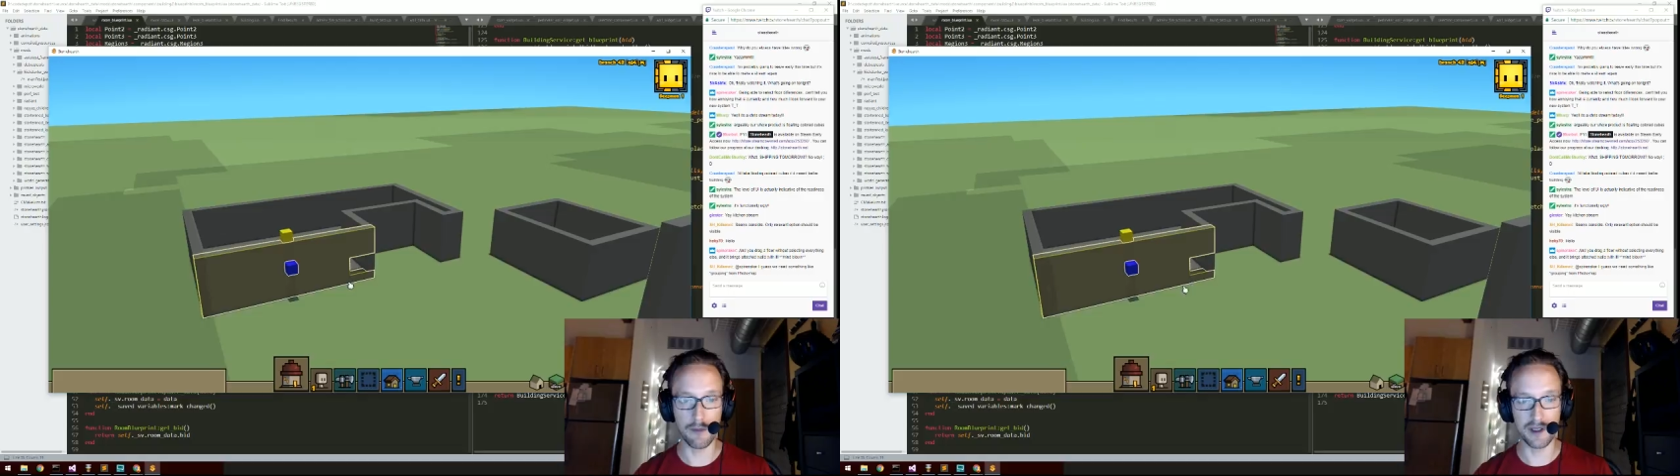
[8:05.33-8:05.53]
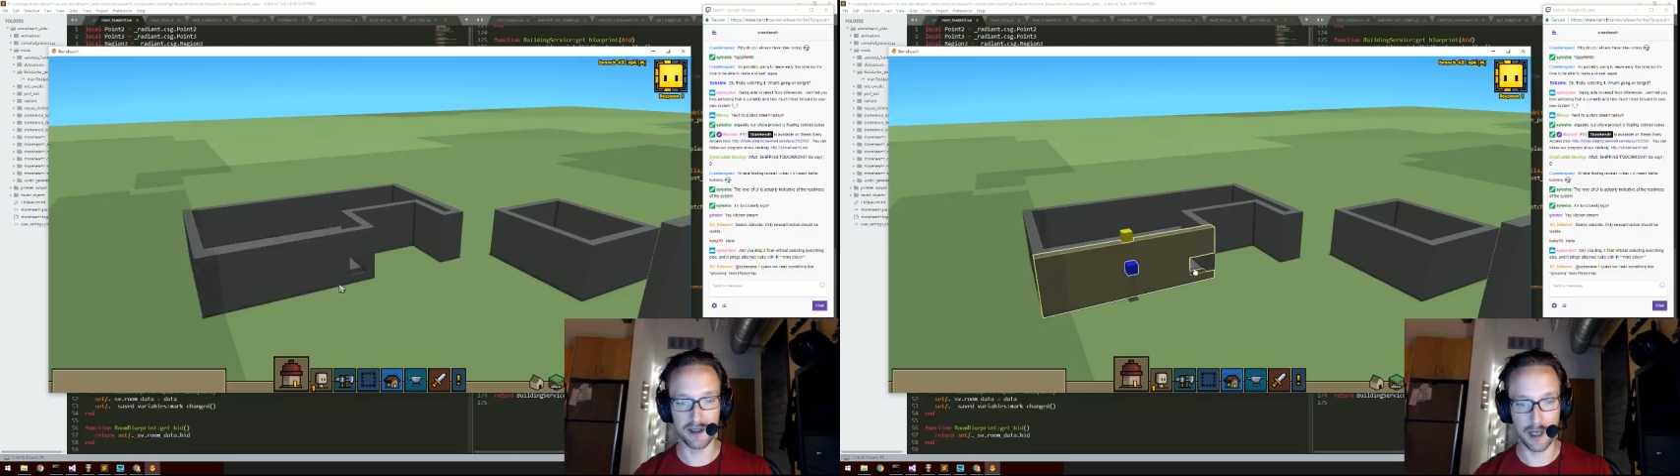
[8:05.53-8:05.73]

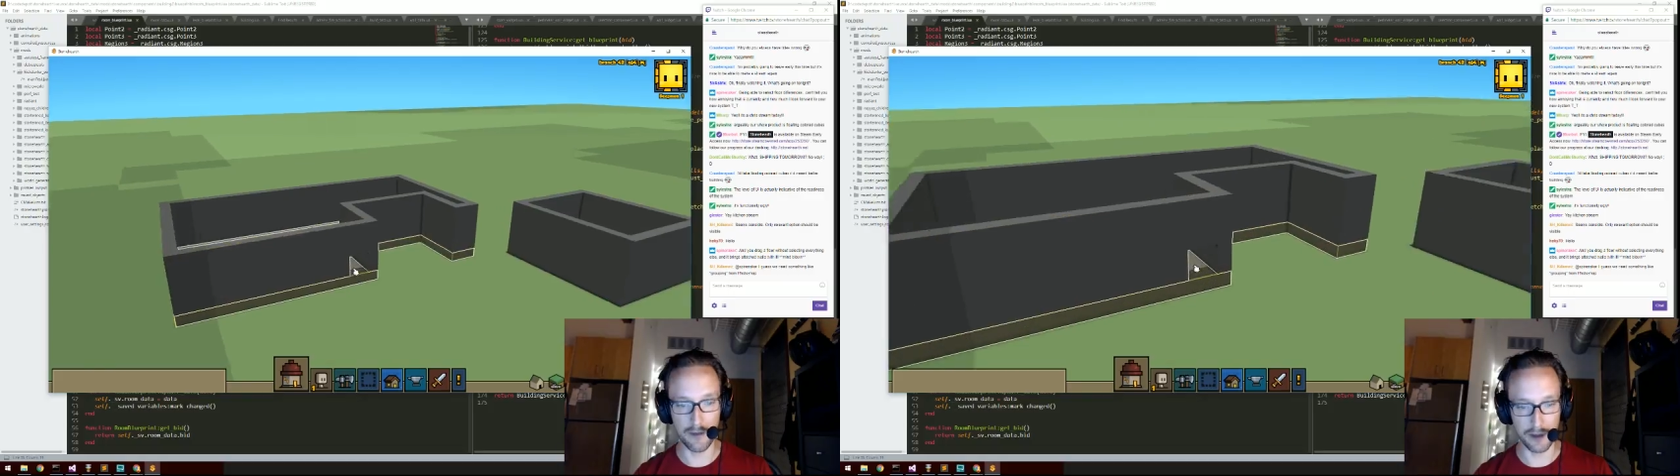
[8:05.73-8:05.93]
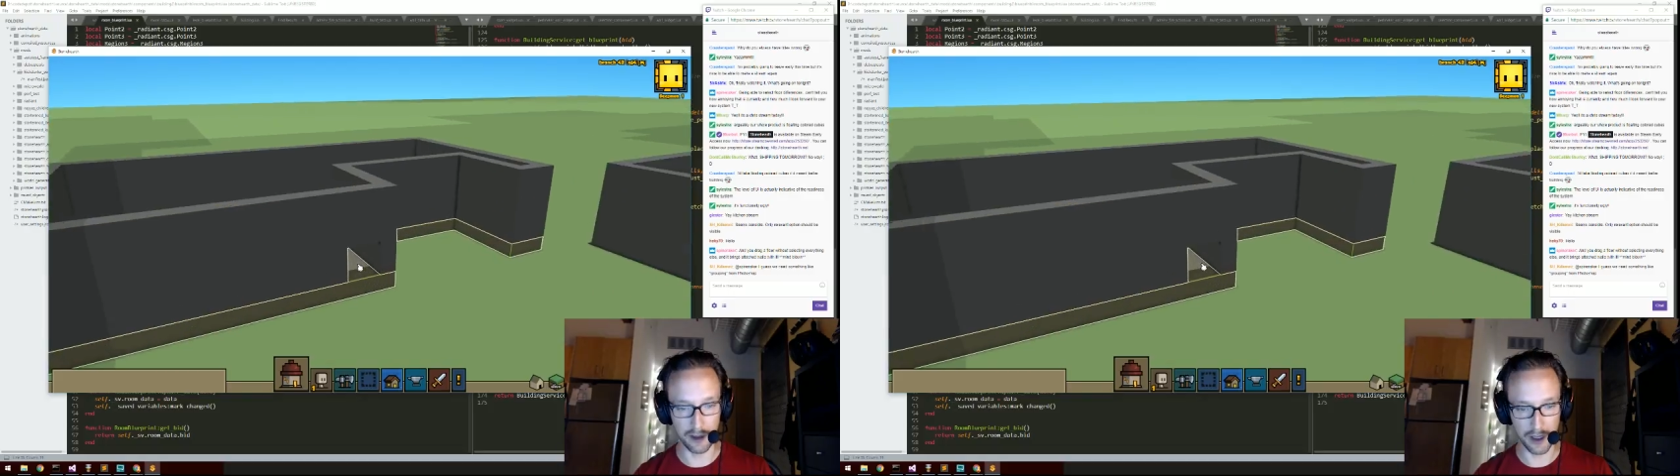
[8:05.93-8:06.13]
we still have
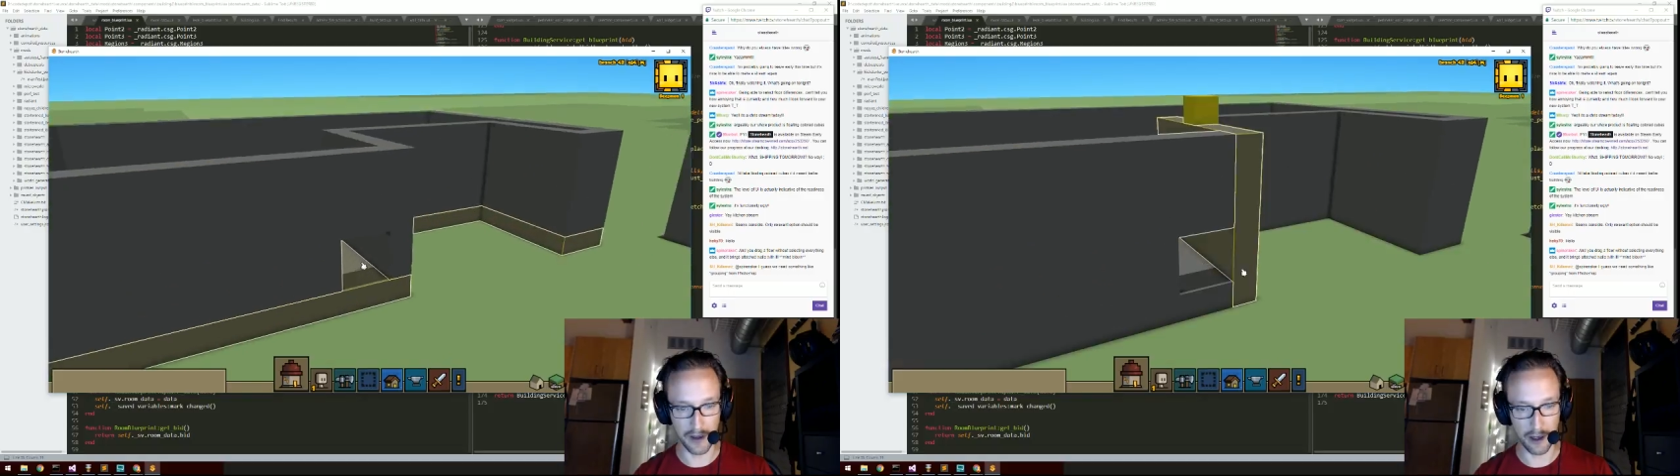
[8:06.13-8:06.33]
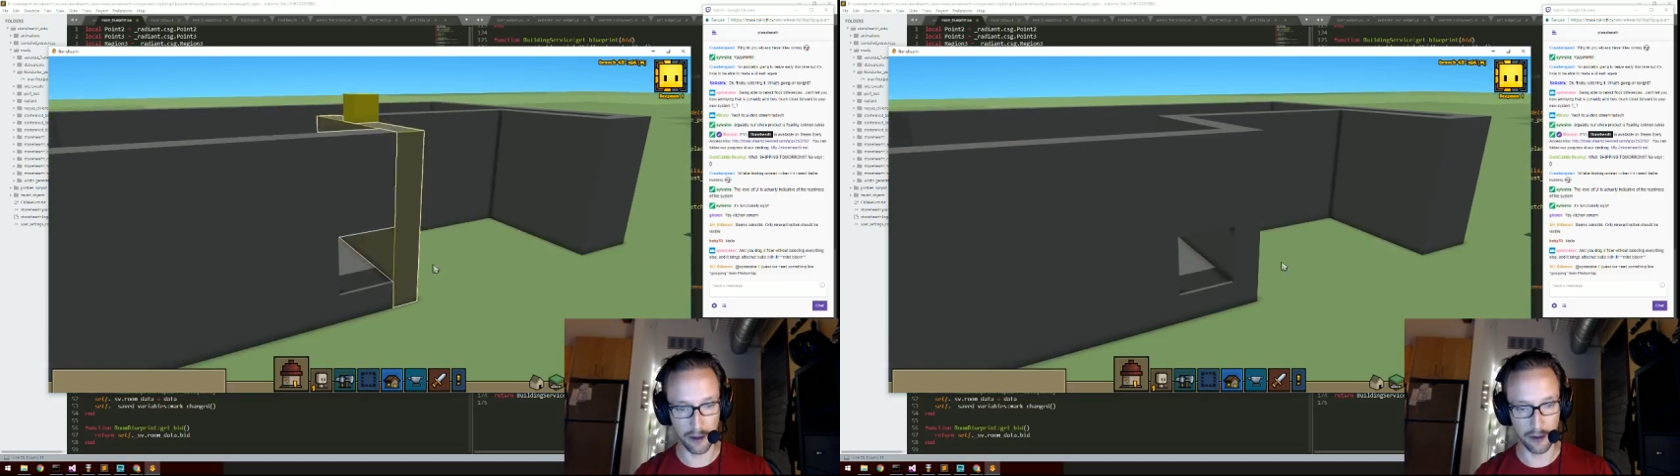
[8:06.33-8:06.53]
a little bit of
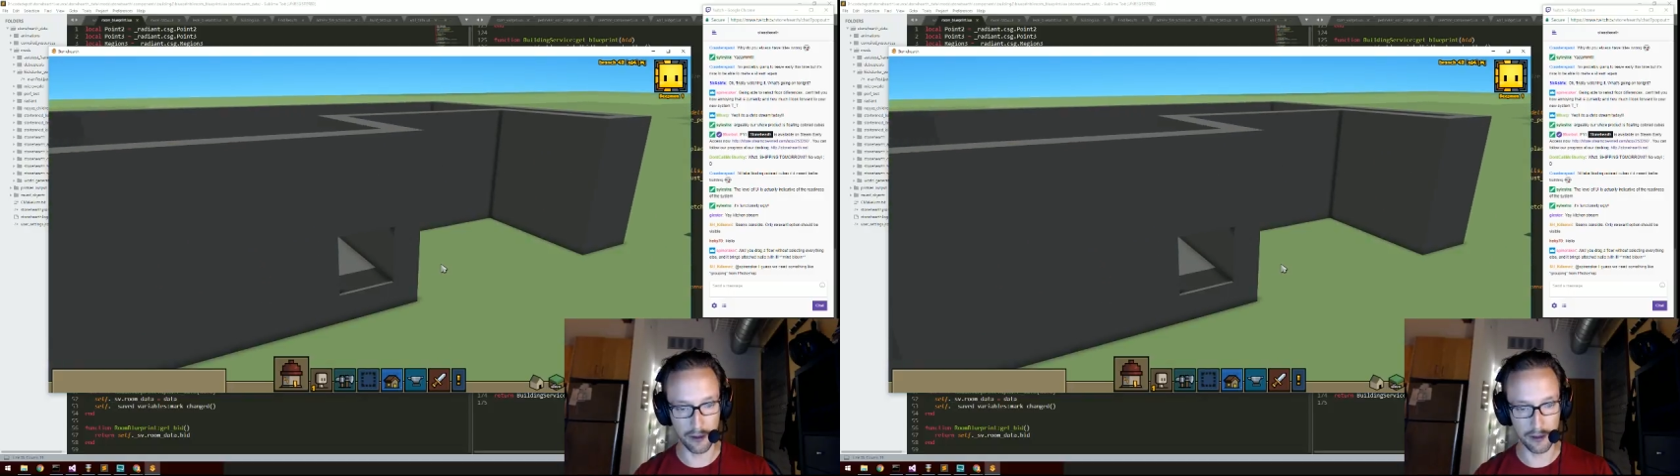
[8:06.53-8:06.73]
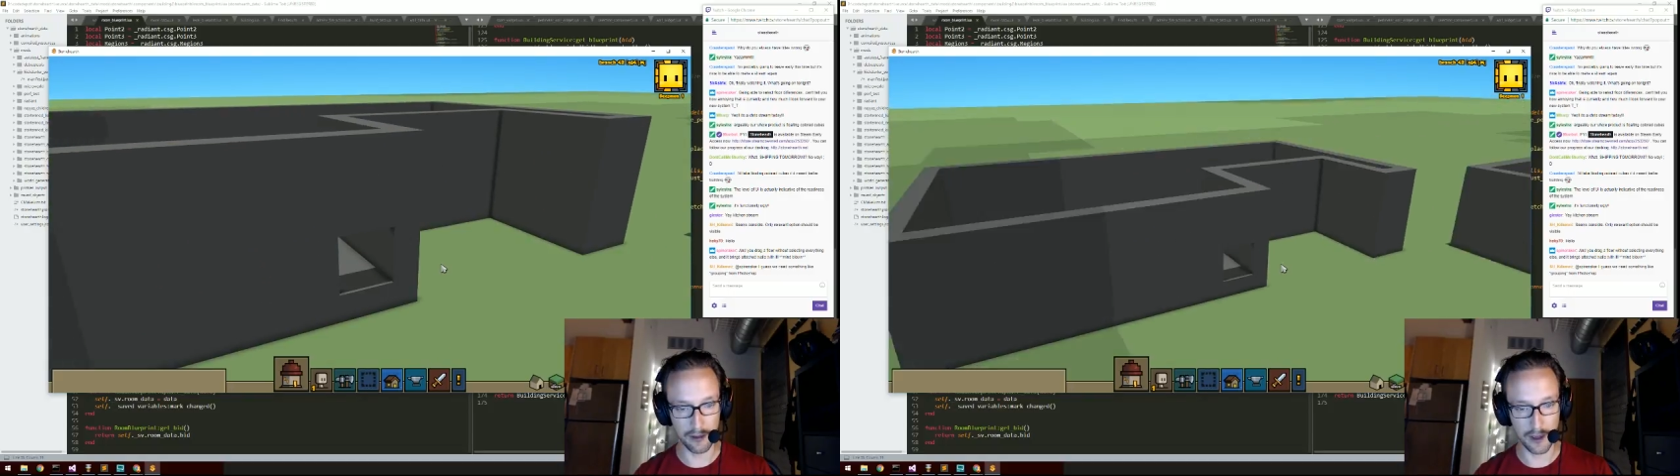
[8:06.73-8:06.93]
that hole